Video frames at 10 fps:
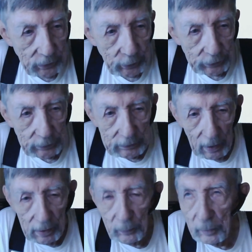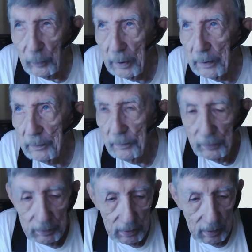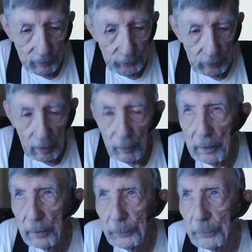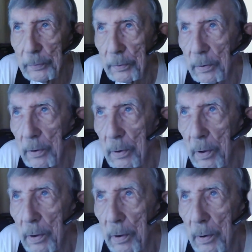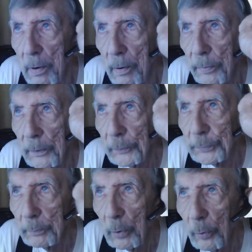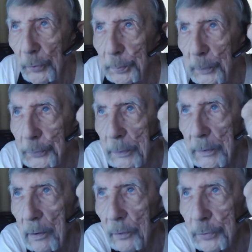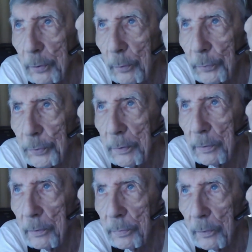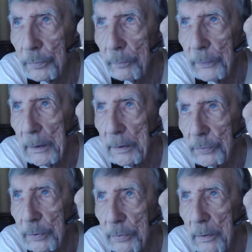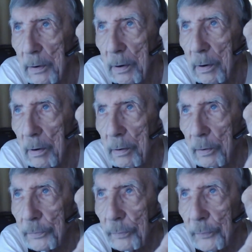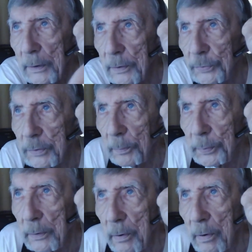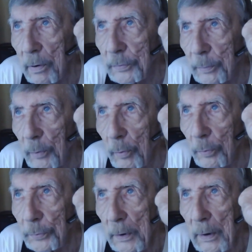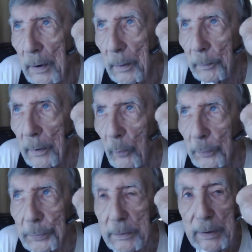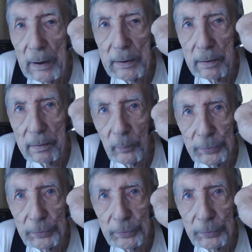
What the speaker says: Took the color one, and if you notice, there's some holes missing there too. See, there's a vacancy there, and there's a vacancy up here. There's some holes, but with the Canon